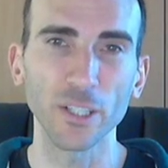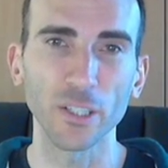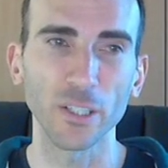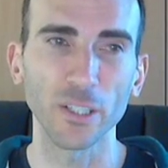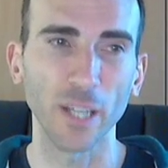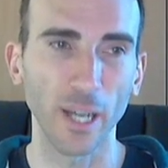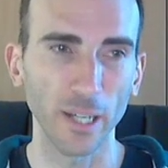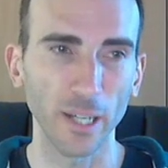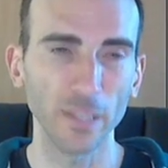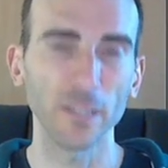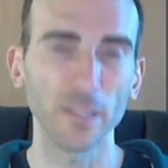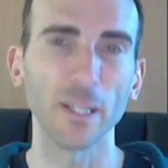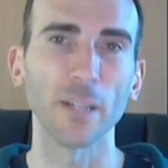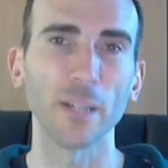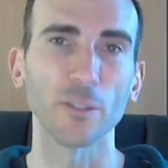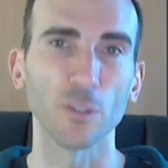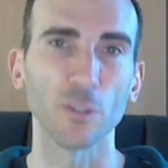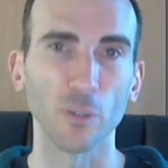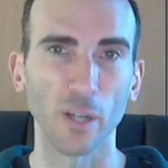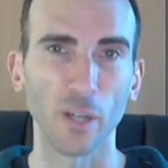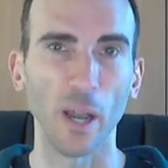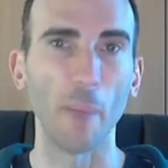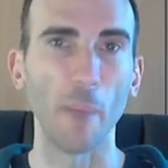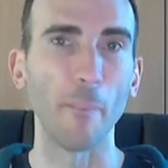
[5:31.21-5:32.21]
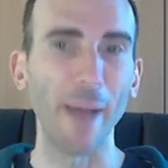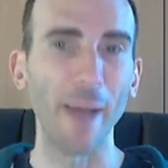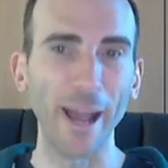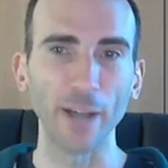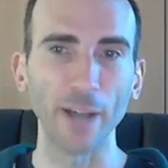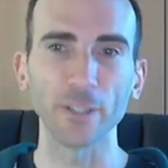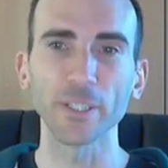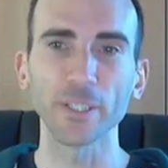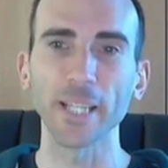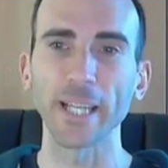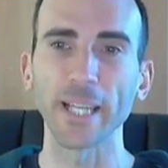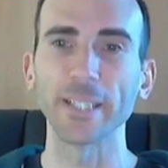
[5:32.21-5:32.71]
task, that took
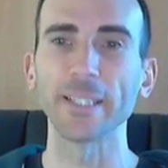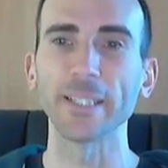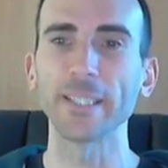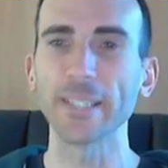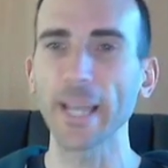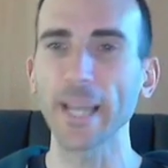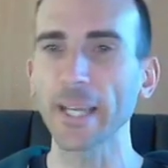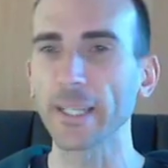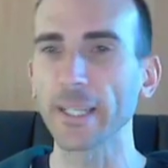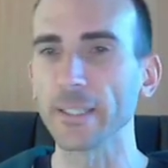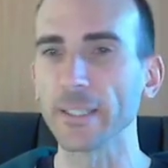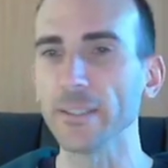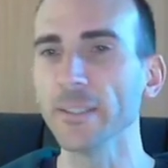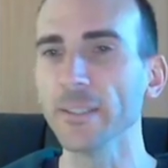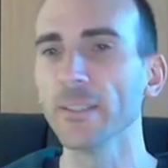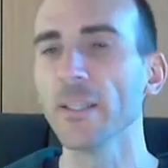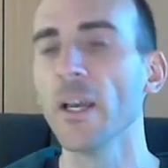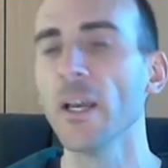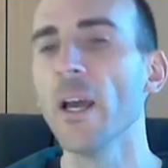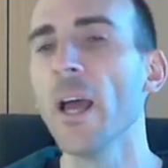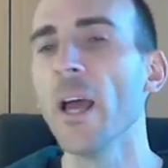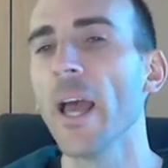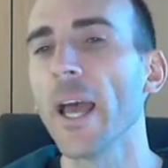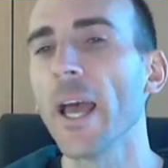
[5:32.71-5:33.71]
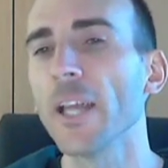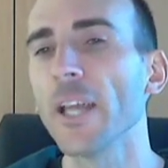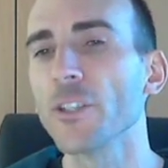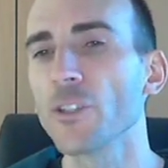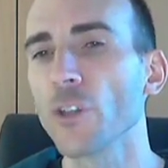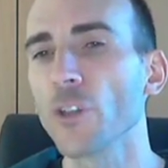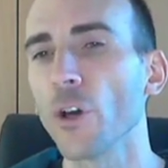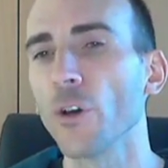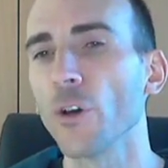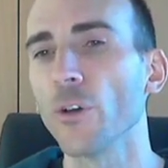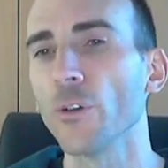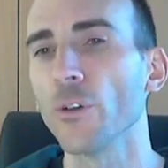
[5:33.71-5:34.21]
about 10 seconds. And
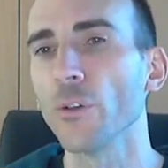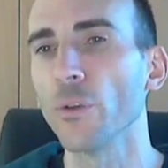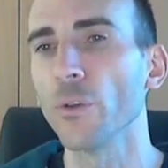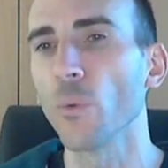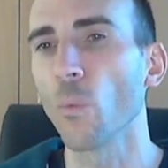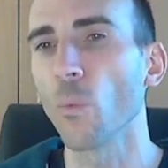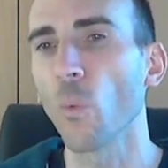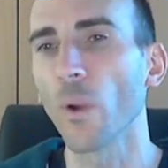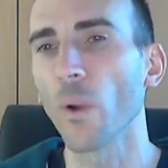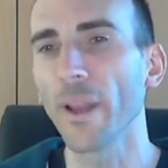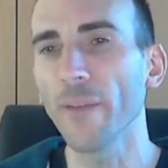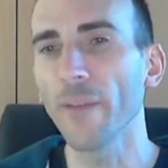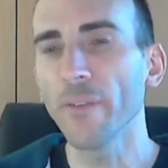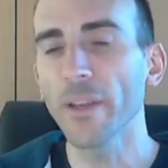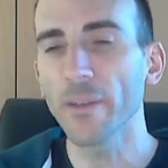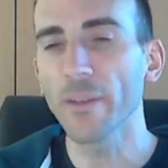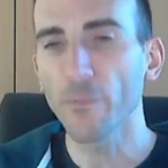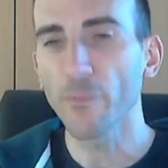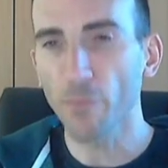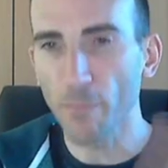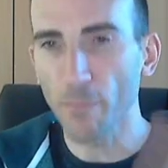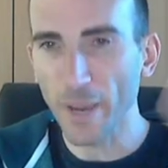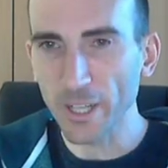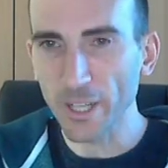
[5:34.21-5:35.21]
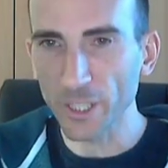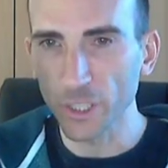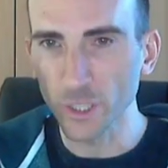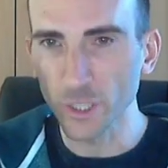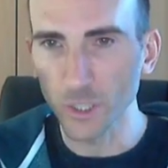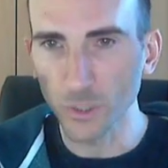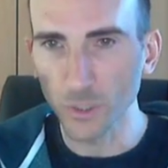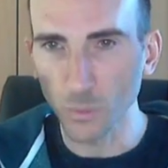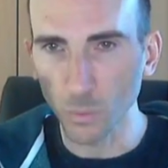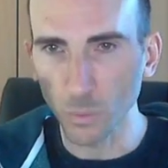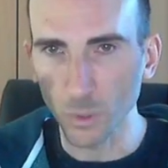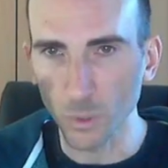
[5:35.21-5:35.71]
so whatever
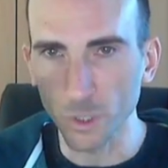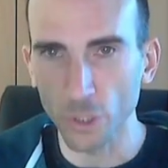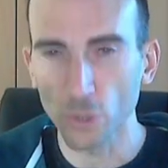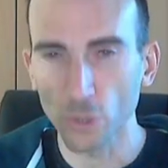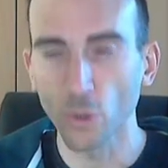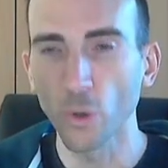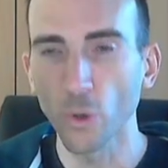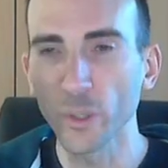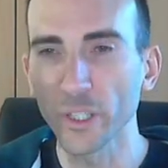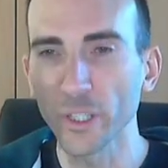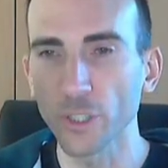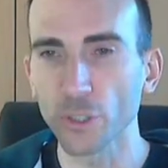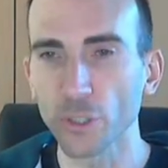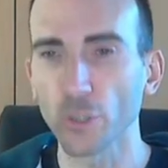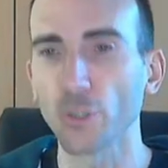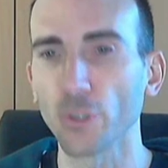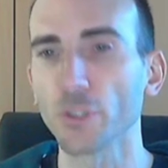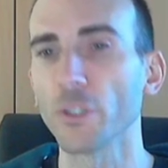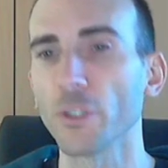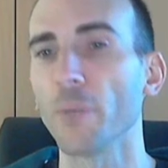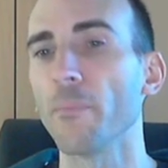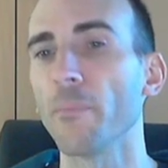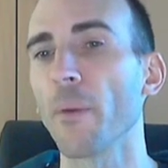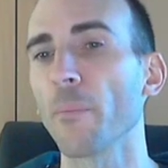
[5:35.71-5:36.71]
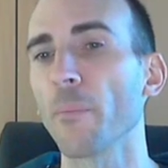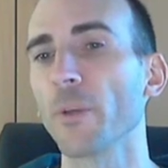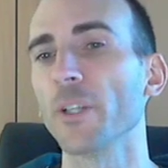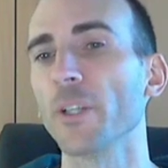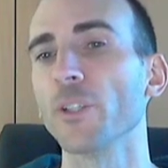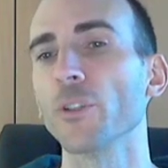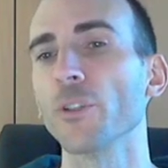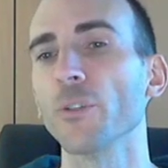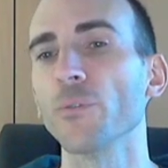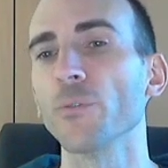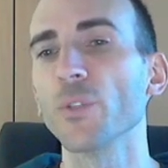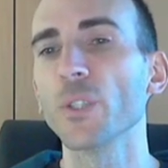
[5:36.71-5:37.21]
information was stored in short-term memory
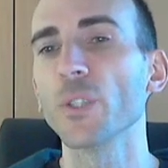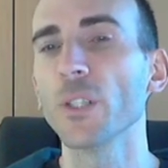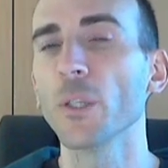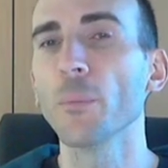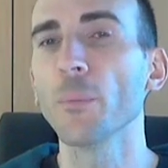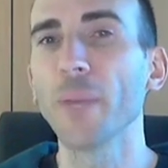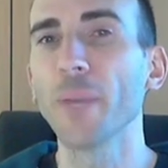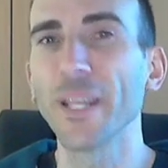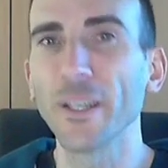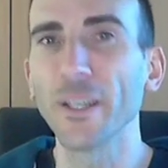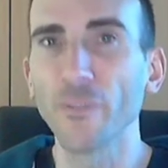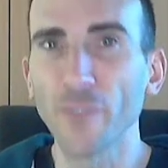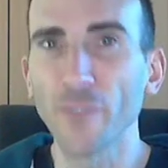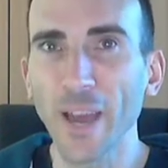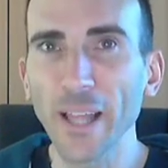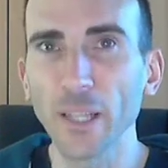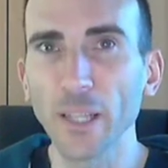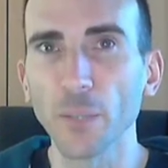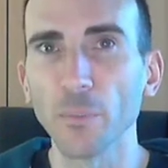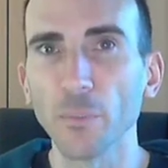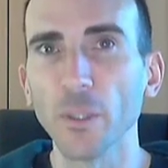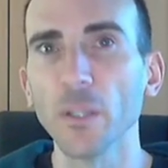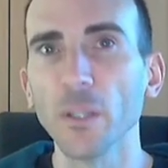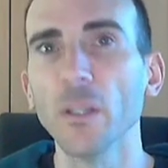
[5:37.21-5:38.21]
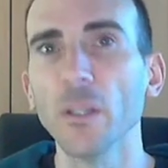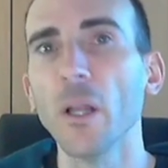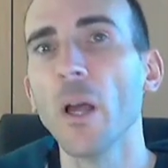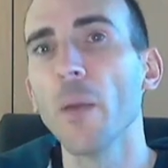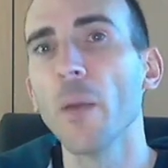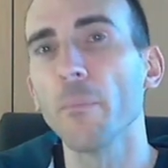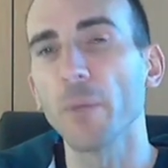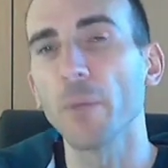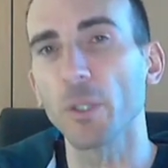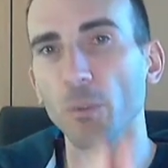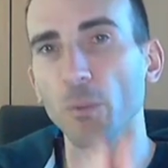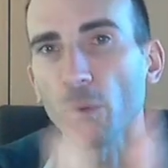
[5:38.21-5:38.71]
should have still been available
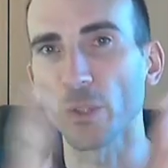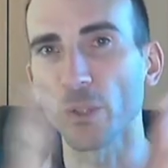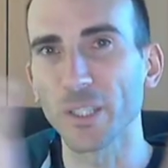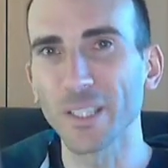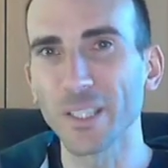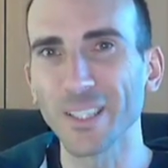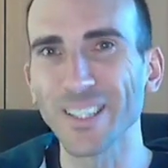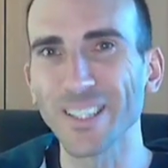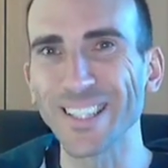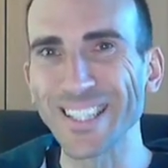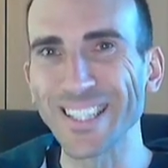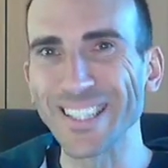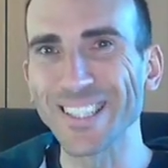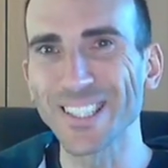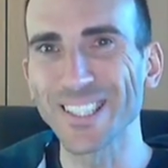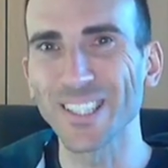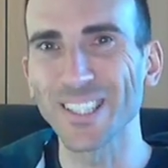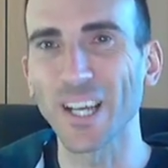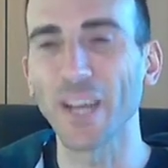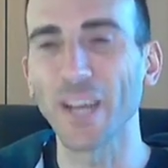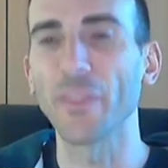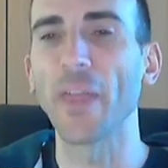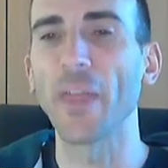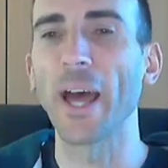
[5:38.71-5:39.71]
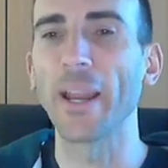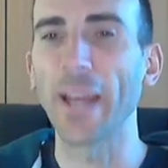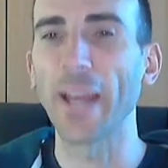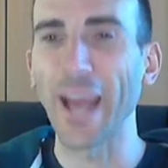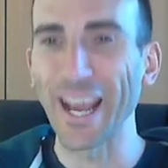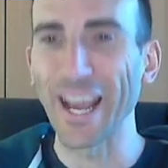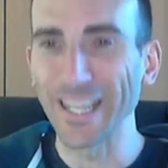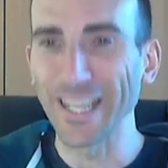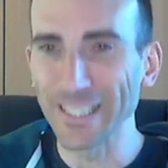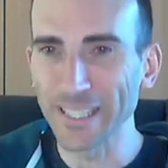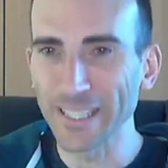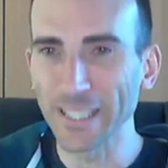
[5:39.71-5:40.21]
because we're still inside that
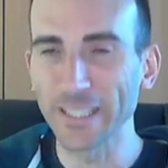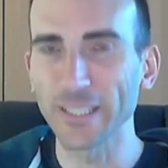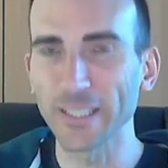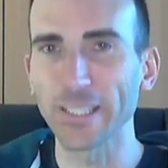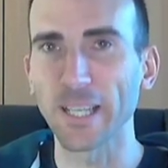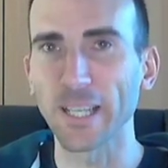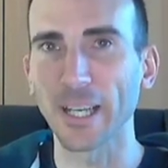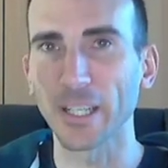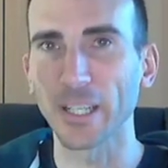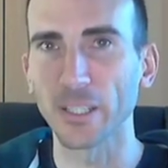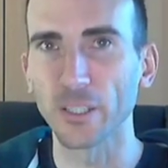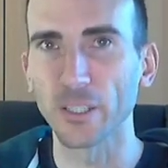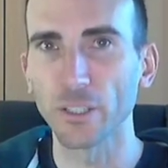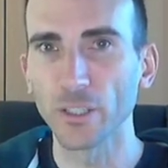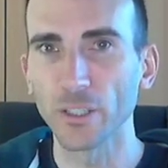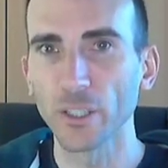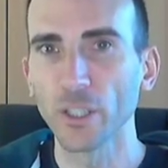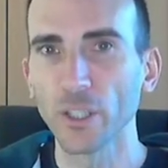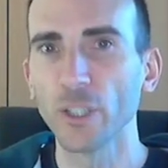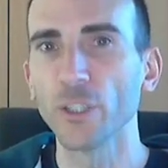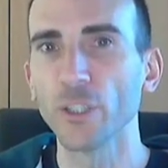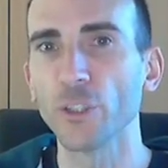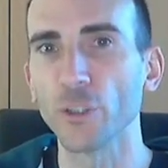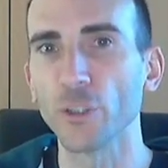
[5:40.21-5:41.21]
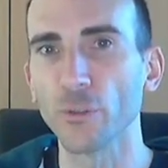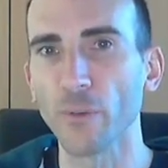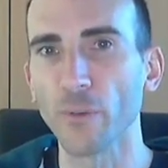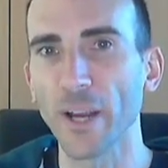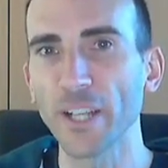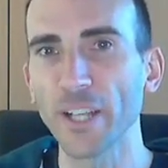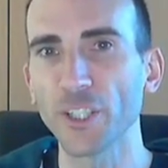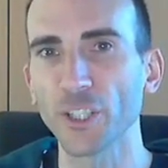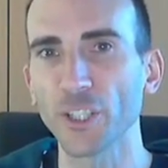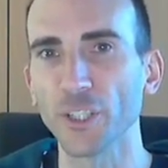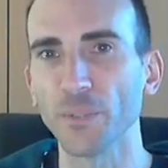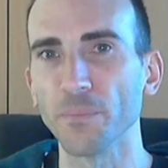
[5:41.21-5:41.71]
18-second
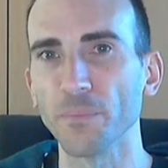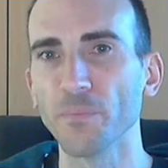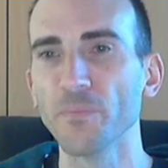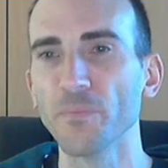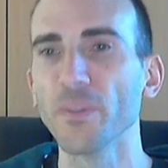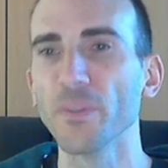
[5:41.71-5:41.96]
duration.